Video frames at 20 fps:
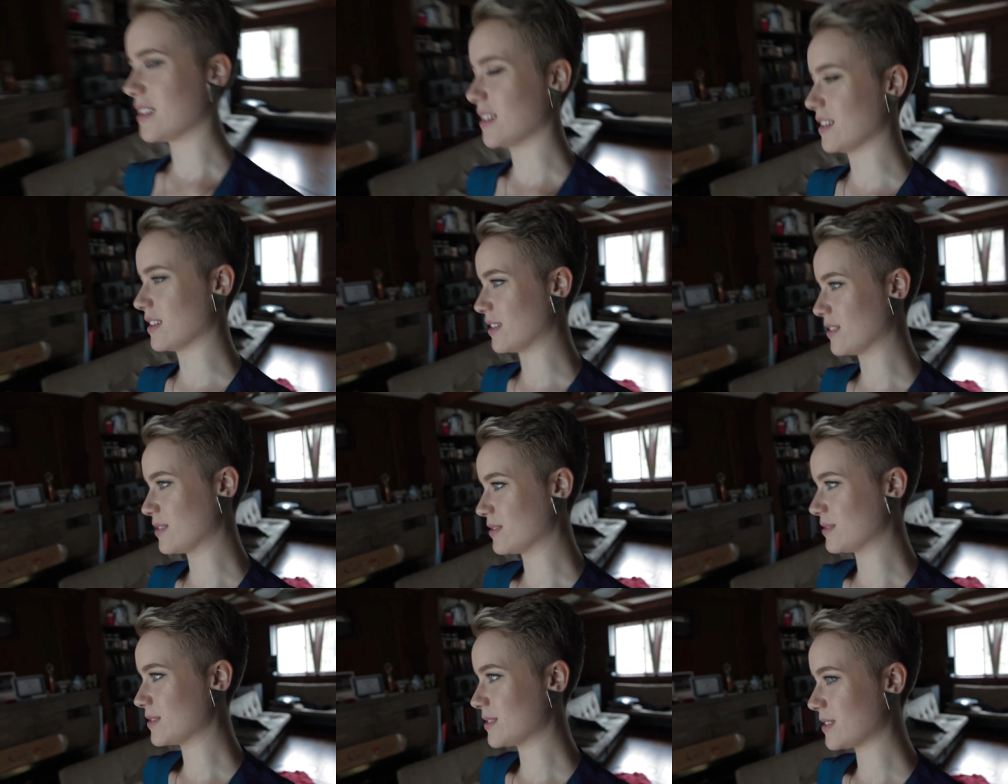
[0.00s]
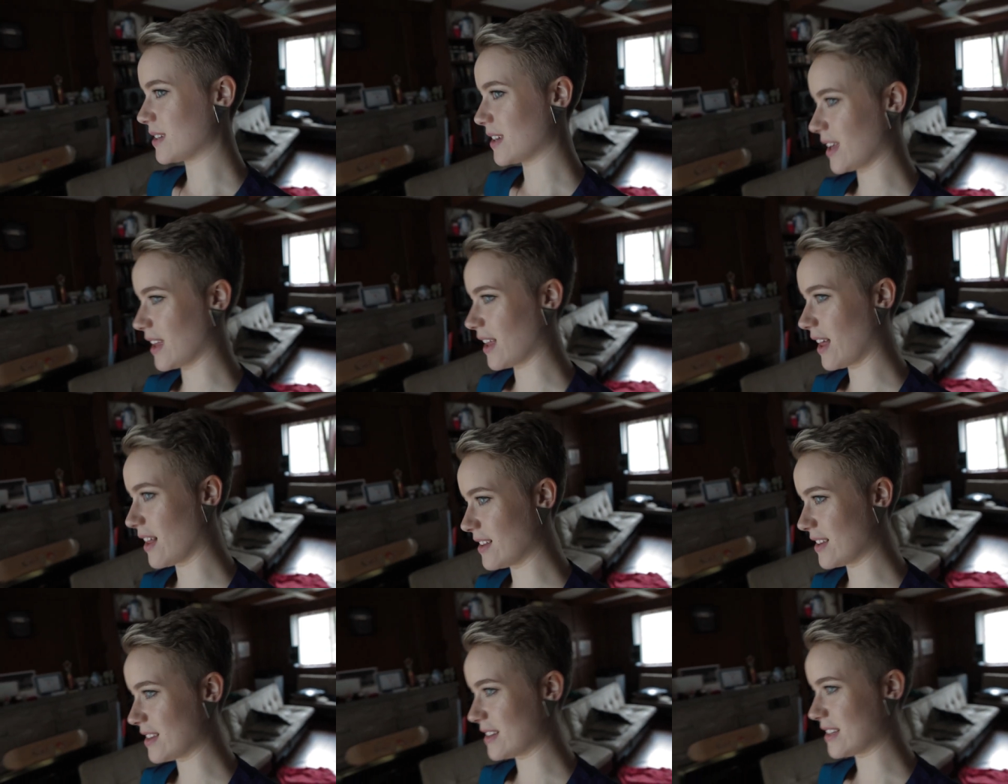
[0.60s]
you know,
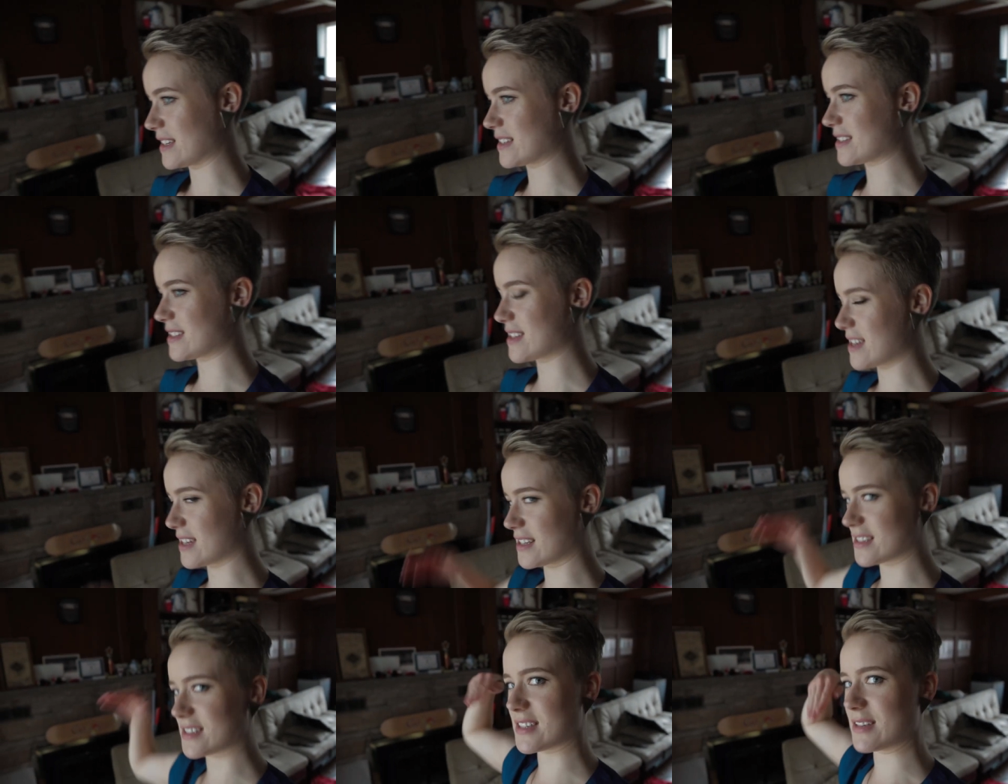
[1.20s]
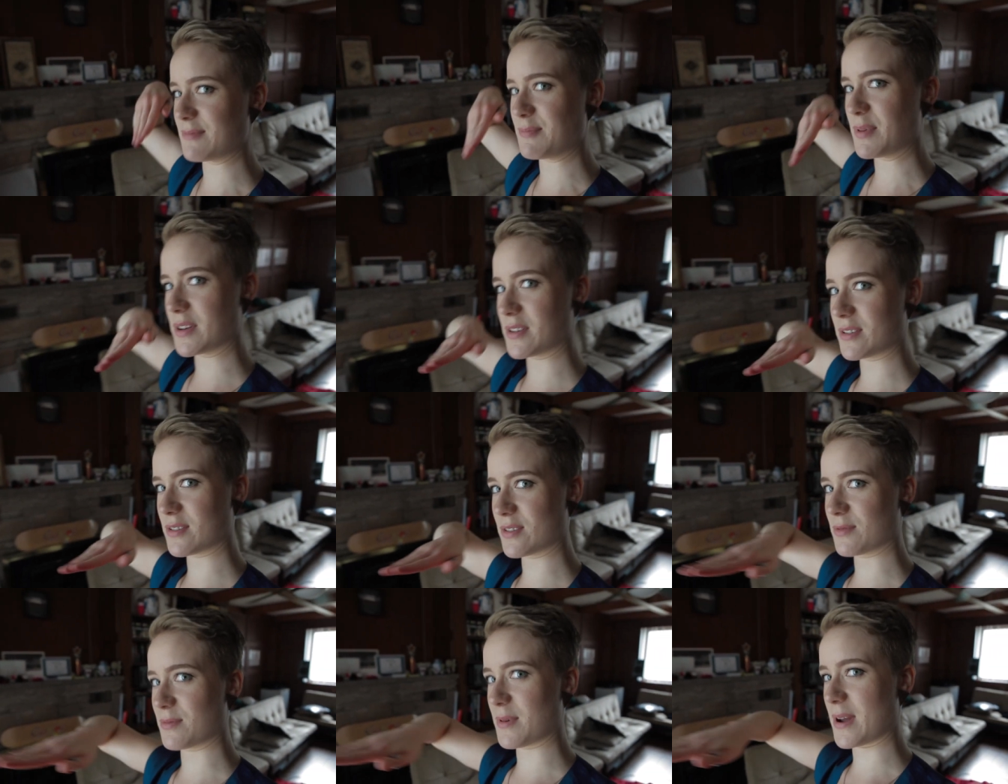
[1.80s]
I'll at least like slip
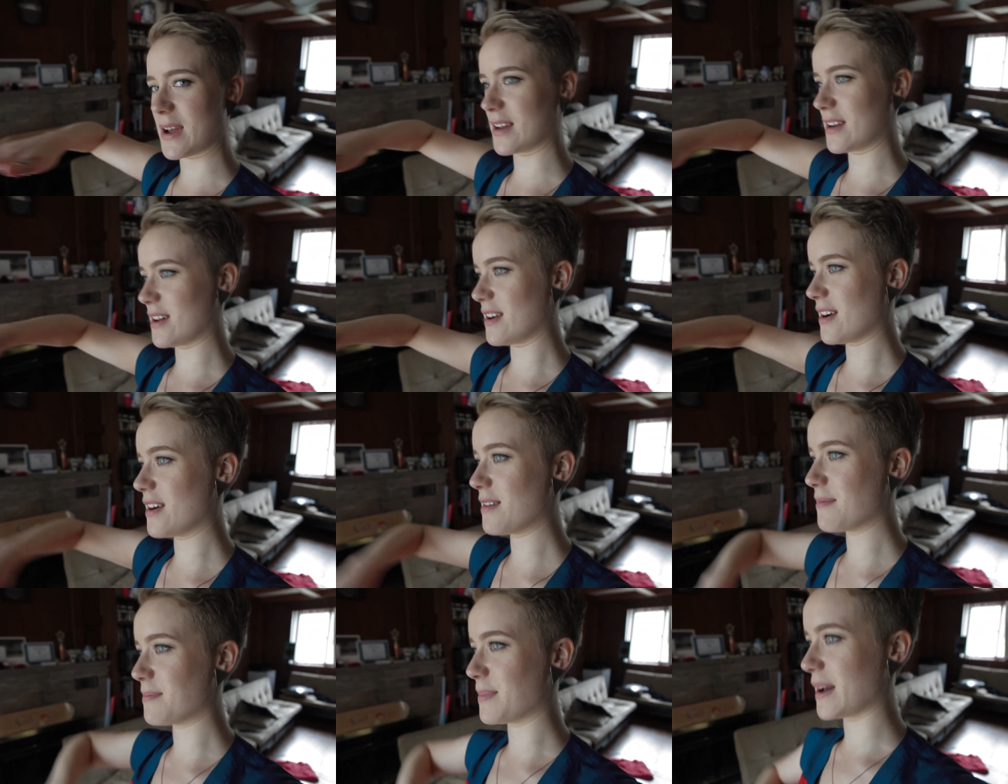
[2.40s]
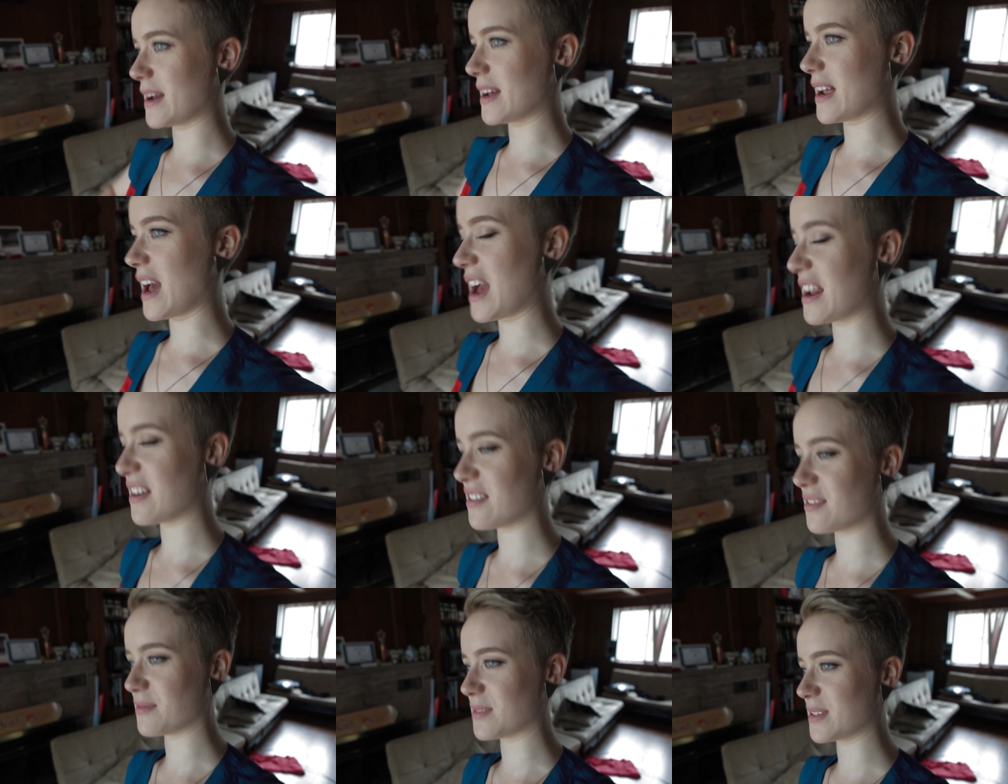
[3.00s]
under the radar. But I
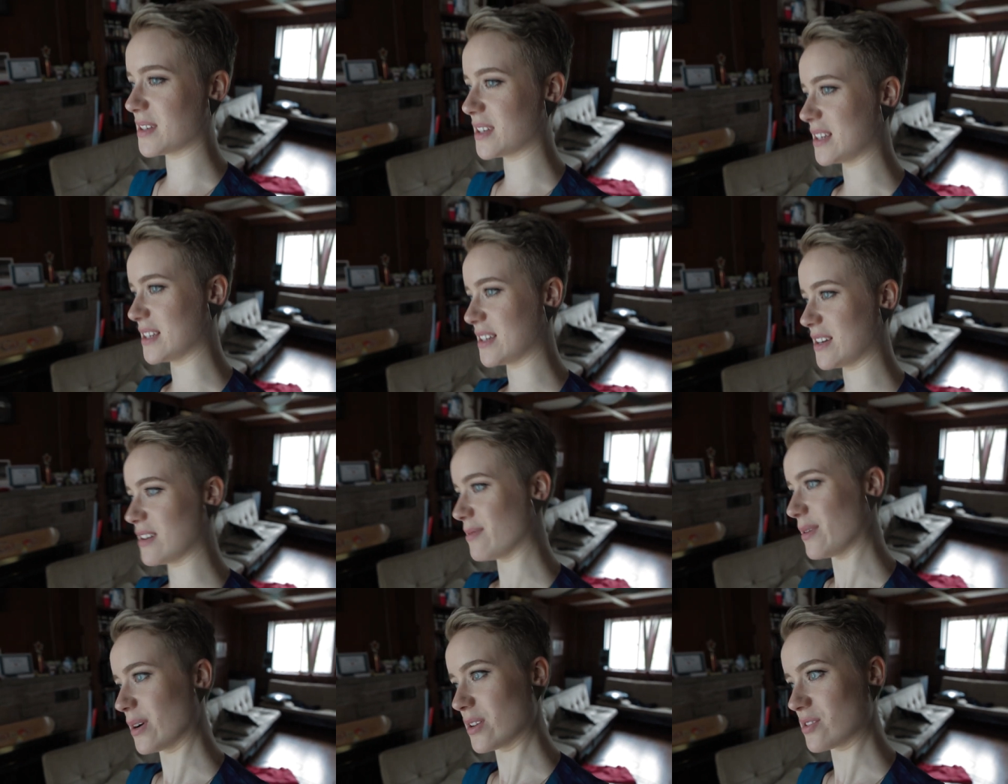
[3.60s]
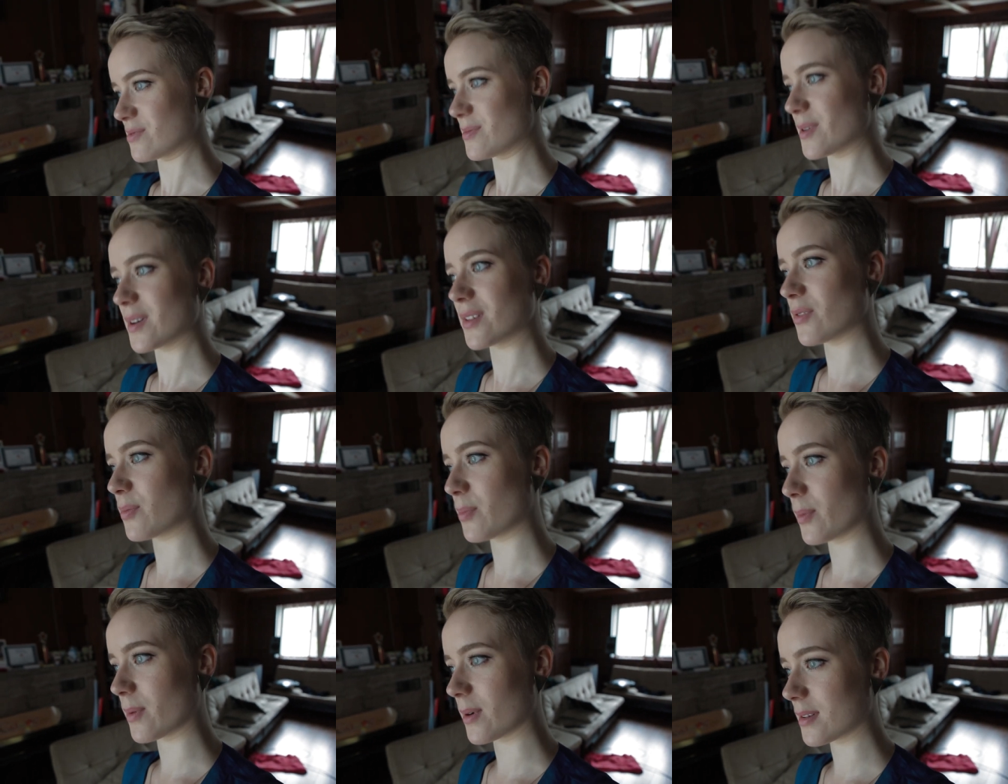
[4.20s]
don't really know much about
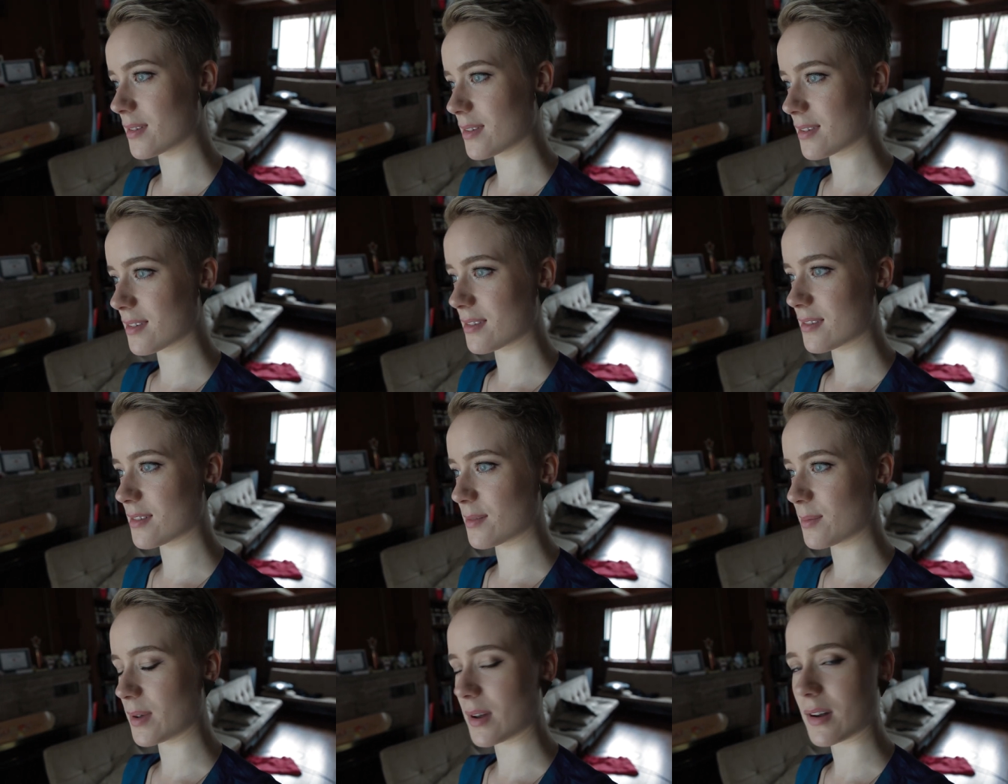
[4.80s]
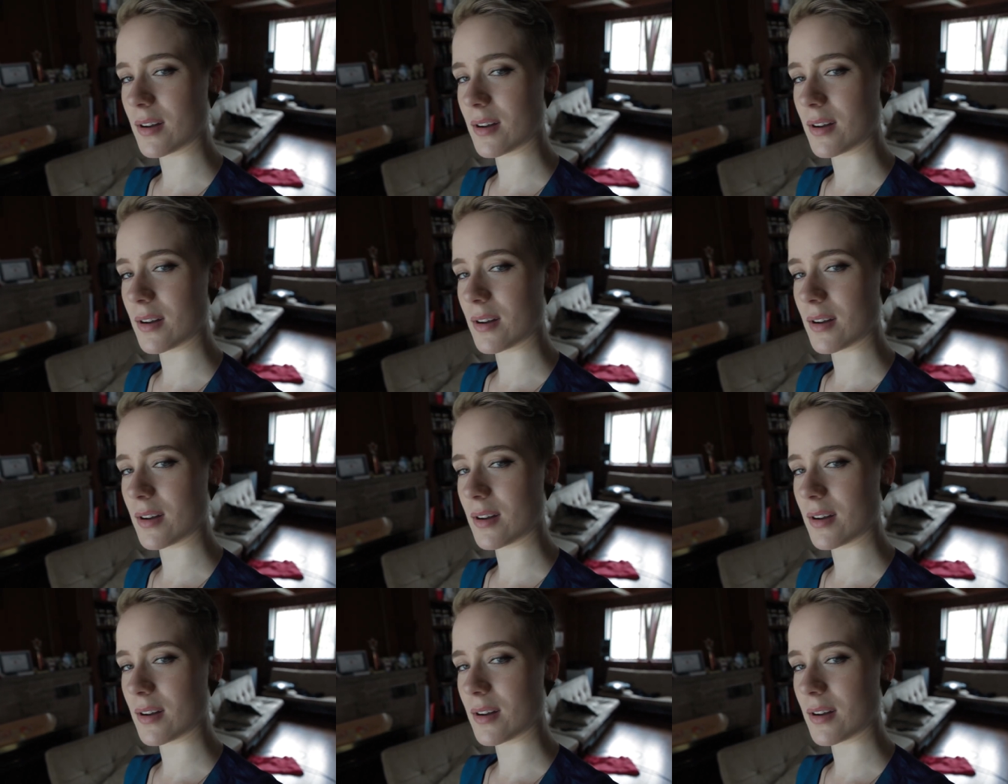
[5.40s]
sports to be